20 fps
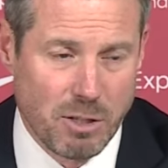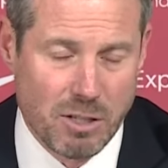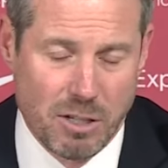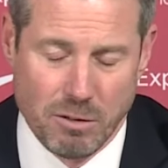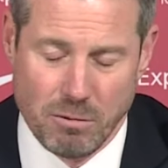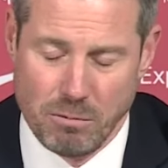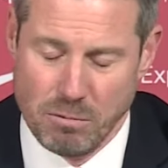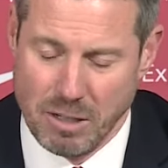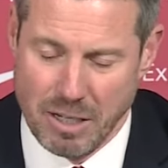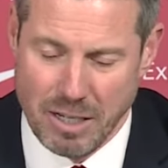
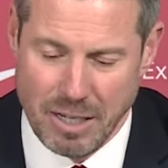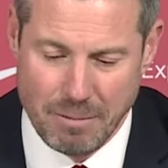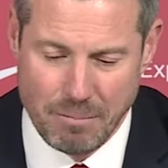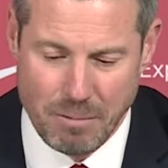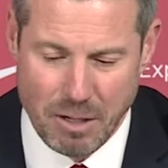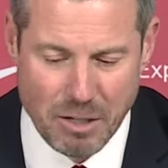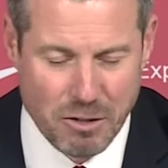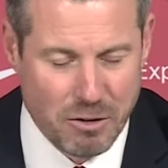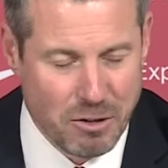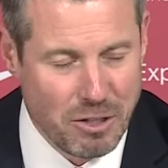So I
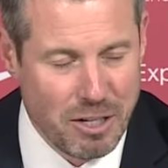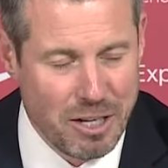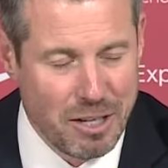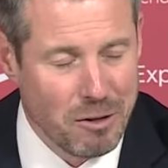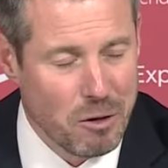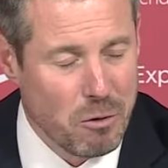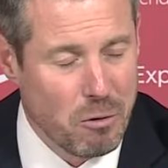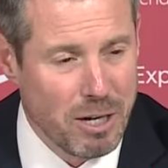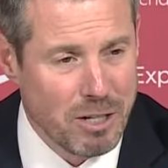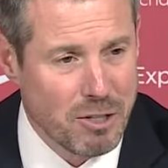
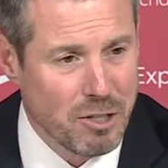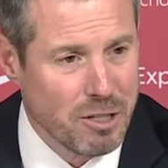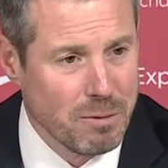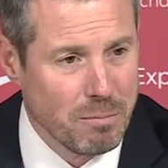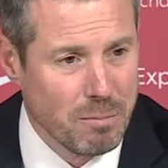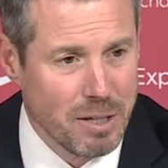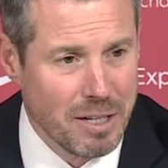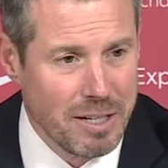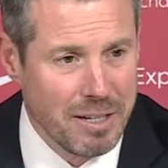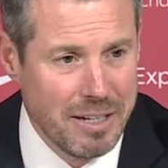understand the
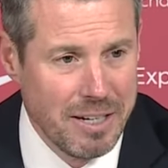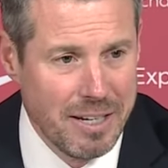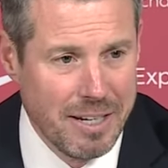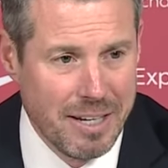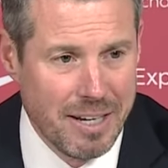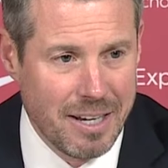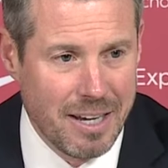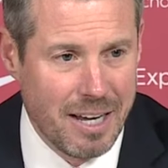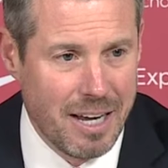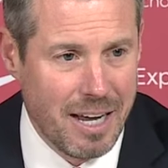question, but
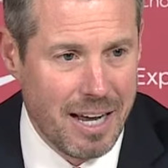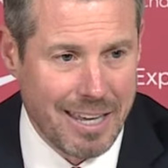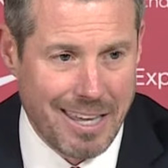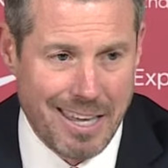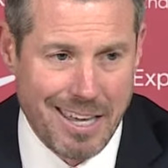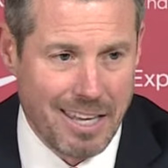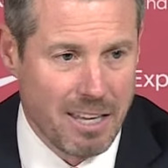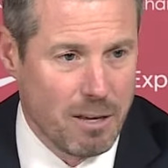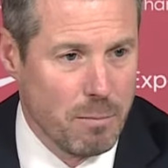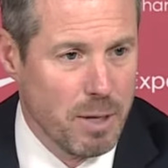I
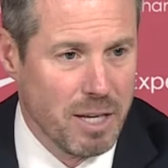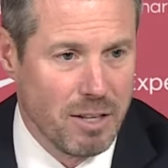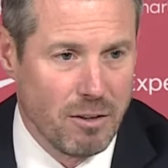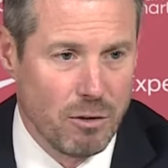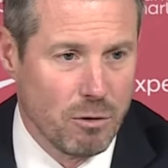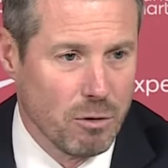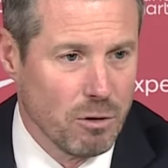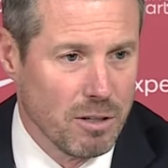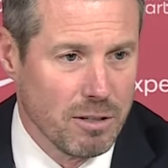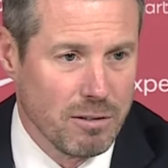can't commit
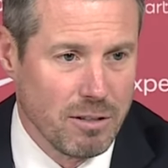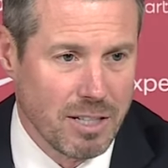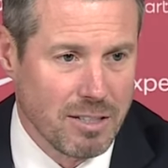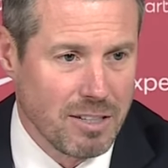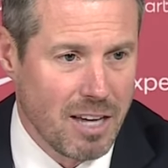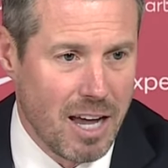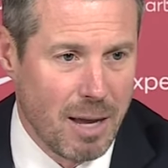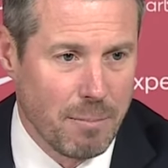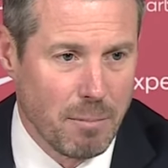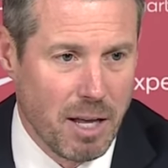to a
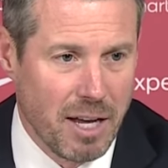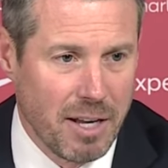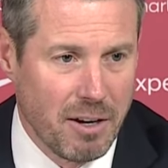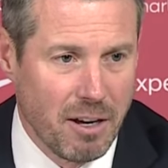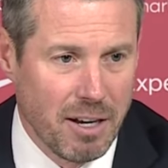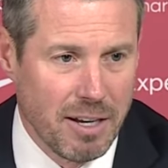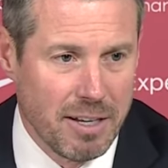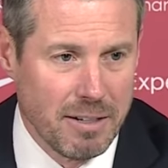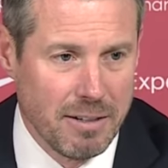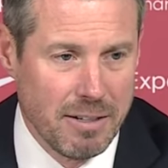timeline
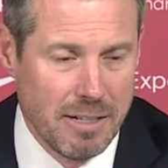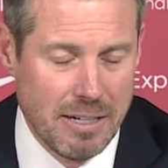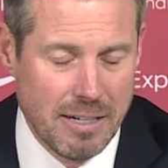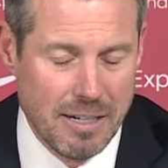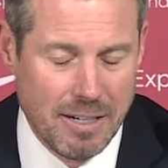on it.